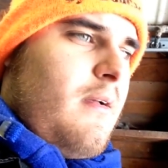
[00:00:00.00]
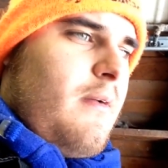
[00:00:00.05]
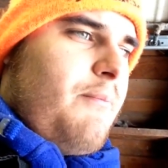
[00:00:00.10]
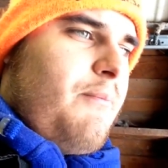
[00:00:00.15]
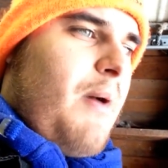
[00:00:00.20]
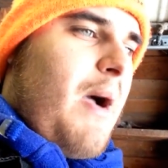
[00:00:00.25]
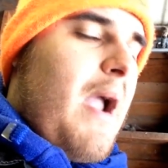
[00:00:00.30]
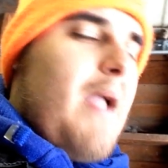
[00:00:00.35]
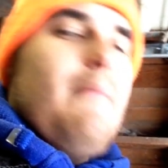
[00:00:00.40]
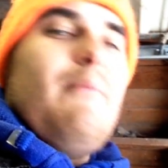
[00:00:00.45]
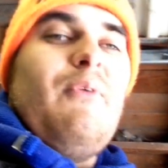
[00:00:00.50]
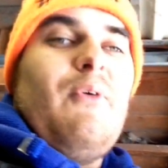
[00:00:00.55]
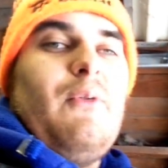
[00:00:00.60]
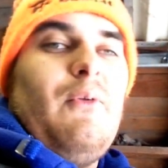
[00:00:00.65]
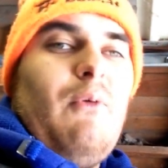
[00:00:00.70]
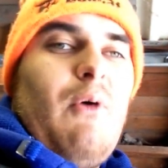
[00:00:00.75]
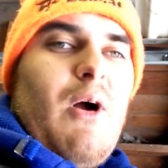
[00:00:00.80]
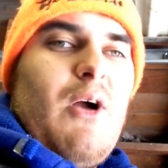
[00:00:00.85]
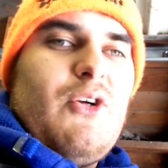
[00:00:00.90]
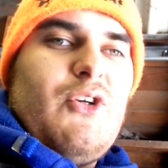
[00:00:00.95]
pipe for the
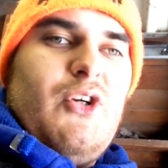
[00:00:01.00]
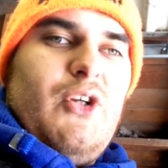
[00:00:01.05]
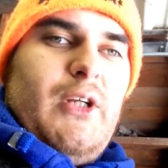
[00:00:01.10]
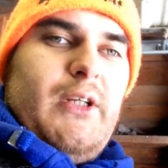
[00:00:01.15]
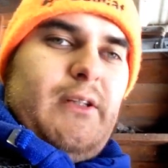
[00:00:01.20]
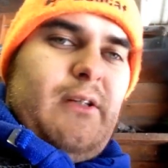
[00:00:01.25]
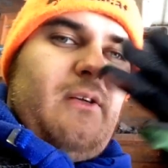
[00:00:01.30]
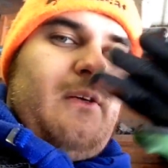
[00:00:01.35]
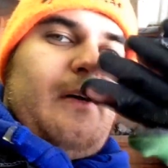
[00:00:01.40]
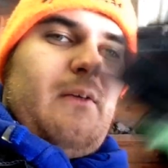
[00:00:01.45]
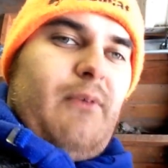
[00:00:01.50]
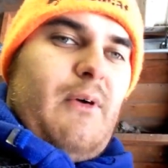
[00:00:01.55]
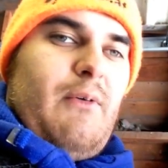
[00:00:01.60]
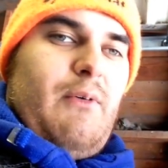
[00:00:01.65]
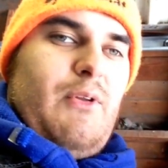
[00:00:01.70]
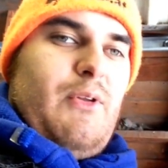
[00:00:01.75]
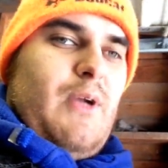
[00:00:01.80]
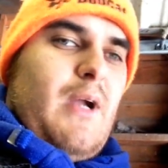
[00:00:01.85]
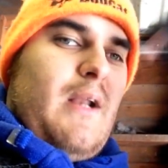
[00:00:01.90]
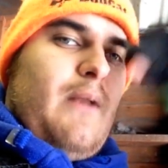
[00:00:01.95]
washer. Like you know where it
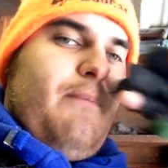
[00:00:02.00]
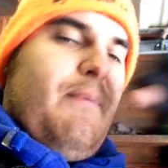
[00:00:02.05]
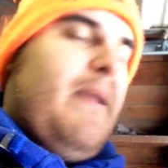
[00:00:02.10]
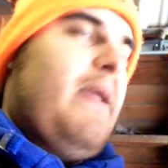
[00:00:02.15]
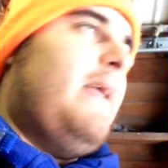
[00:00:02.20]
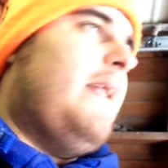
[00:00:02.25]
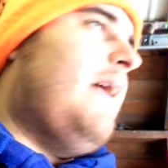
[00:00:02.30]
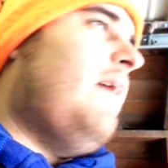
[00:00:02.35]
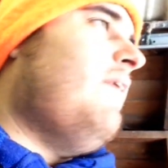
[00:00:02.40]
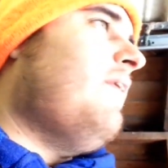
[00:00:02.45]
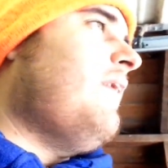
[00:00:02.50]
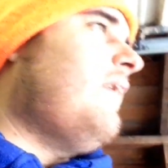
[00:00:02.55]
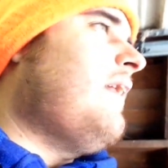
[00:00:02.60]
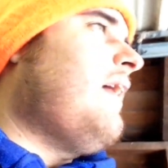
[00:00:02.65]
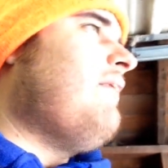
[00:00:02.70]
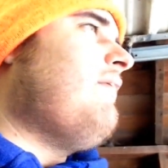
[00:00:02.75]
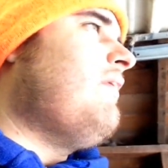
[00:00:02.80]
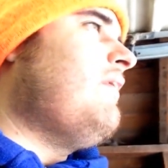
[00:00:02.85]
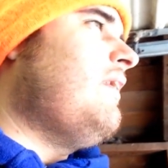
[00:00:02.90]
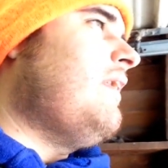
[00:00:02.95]
was kind of peeing out there
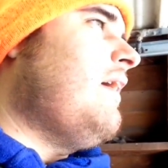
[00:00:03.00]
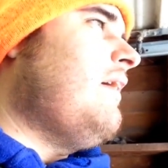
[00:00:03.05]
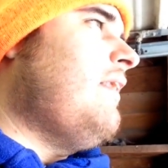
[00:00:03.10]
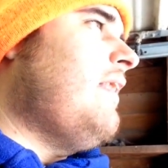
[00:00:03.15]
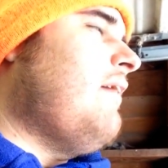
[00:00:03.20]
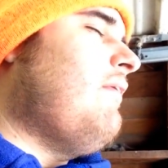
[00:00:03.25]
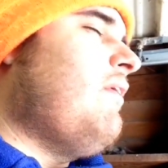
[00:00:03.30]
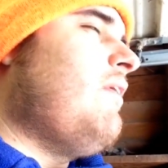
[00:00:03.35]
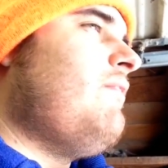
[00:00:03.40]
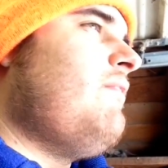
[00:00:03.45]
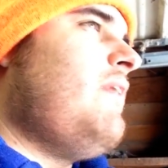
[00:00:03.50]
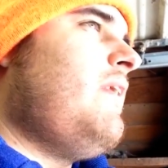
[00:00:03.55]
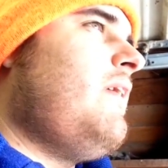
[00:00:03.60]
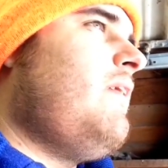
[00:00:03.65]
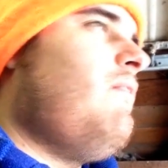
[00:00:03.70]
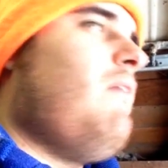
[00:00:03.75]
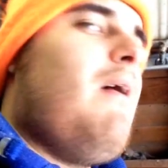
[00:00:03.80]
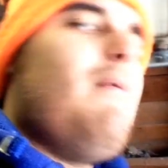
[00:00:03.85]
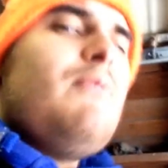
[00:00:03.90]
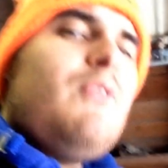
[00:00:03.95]
that one that one video.
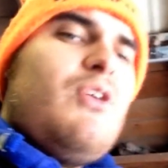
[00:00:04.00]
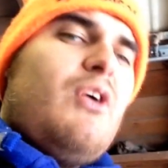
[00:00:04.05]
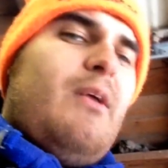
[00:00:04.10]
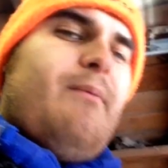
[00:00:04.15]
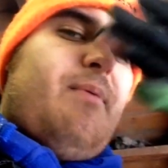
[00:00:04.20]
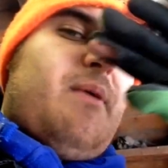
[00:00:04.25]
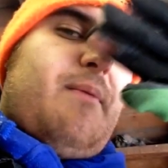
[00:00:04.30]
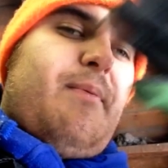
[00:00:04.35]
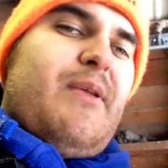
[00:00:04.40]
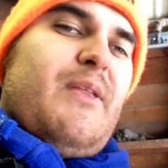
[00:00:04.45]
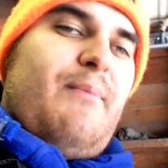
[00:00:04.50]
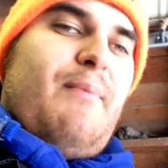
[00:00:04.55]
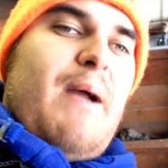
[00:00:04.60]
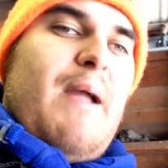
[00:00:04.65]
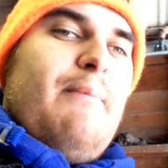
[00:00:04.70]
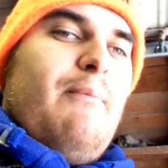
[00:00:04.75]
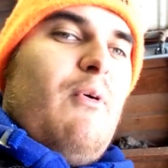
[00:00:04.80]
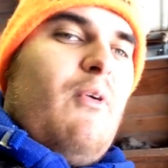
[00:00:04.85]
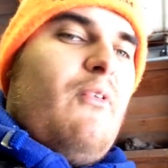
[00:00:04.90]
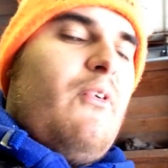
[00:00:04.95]
Well, I'm just gonna put a piece of
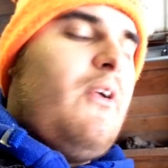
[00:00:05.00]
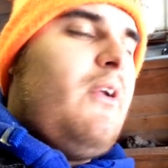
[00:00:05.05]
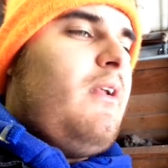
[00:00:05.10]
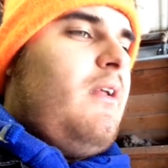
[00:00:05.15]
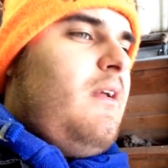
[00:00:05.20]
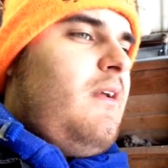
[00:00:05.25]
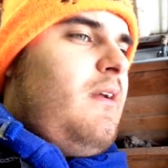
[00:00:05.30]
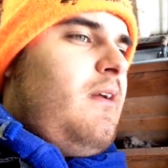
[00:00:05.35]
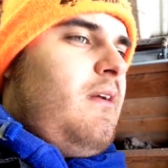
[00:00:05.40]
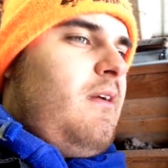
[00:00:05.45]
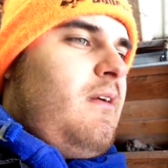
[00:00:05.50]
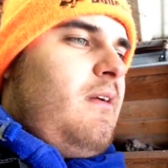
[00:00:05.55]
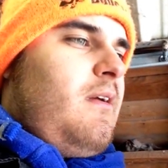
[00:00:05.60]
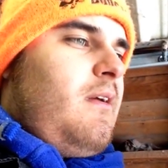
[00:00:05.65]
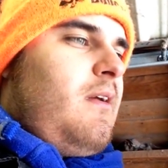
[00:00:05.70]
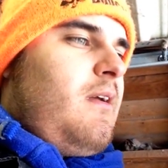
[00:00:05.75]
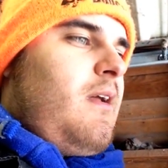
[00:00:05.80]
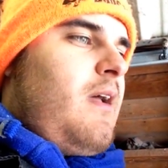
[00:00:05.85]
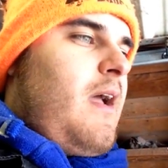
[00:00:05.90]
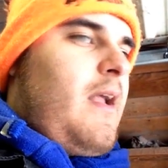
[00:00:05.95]
pipe over it,
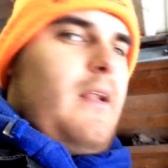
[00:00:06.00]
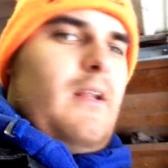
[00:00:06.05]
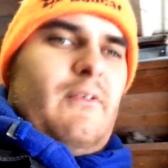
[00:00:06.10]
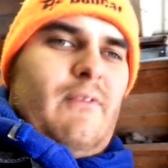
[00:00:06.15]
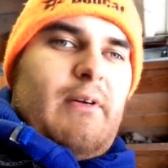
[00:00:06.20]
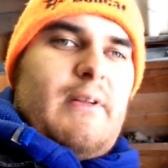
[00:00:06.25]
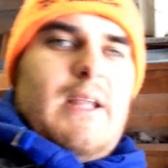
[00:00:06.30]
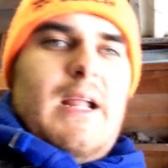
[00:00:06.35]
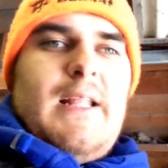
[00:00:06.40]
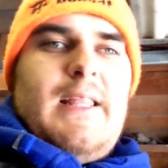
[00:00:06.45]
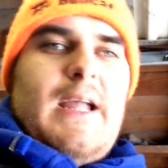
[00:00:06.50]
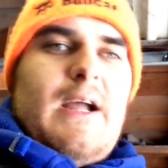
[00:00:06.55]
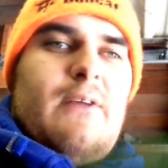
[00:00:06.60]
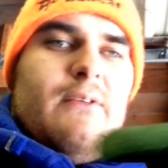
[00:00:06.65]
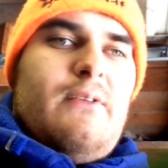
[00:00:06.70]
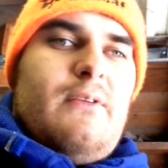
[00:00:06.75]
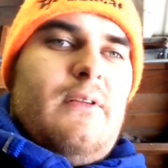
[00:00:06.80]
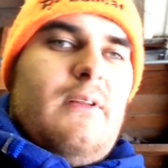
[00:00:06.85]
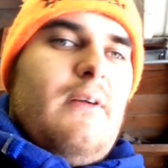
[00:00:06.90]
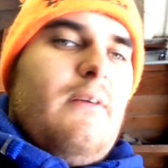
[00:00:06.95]
and then run that down
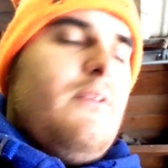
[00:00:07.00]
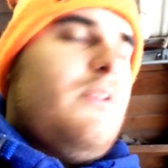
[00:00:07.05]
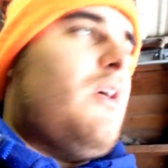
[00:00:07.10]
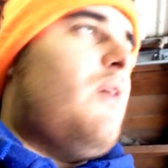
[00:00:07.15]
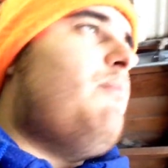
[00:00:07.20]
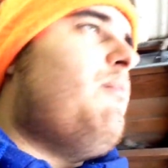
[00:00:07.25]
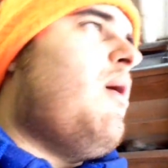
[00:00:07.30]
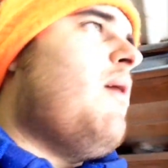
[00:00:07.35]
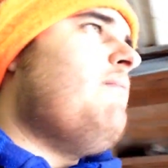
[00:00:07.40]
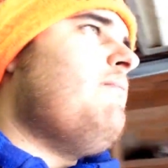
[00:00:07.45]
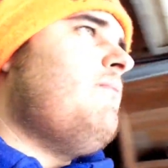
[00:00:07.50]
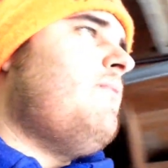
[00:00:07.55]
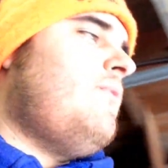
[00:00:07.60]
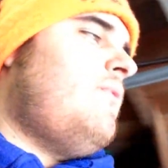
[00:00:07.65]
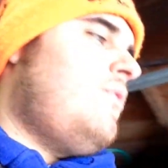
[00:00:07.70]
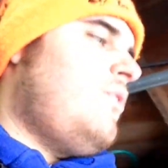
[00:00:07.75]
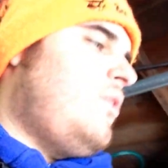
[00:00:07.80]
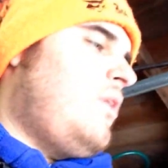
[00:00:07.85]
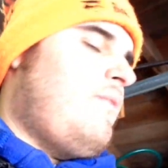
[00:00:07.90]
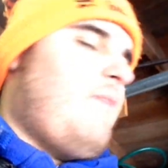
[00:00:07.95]
to the sub pump.
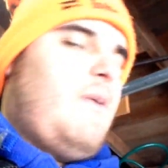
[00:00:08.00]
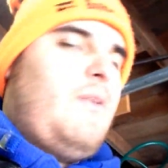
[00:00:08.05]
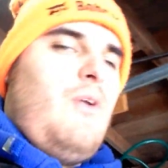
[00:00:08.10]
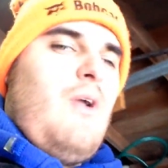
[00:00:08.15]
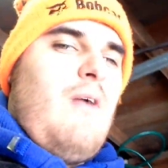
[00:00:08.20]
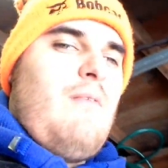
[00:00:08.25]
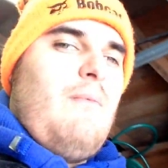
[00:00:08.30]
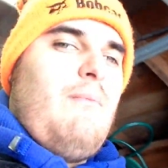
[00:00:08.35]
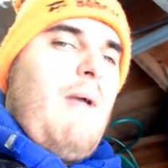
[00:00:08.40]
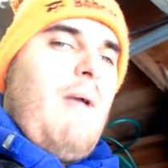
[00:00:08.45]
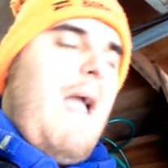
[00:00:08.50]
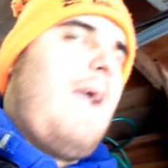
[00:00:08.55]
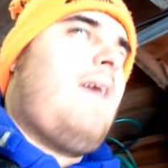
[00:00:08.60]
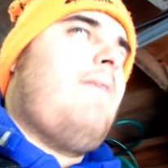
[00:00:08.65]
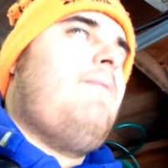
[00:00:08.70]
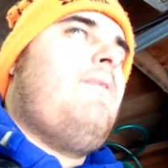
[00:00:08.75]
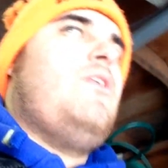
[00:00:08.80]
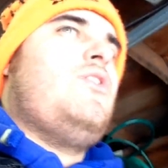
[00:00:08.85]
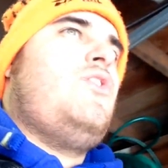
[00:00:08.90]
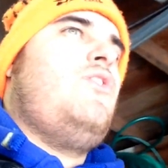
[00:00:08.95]
So that if I do have a
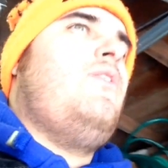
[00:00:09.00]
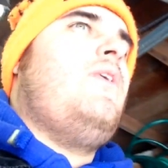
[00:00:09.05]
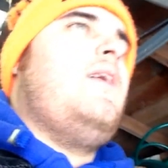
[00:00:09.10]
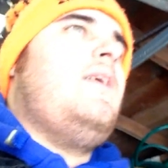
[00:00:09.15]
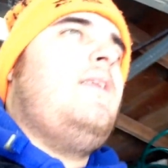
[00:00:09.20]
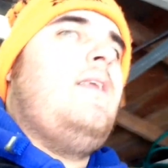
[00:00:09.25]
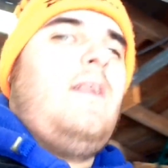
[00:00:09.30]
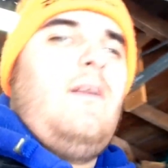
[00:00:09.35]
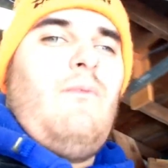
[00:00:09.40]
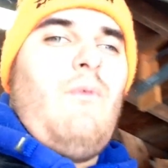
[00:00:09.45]
backup issue again, then it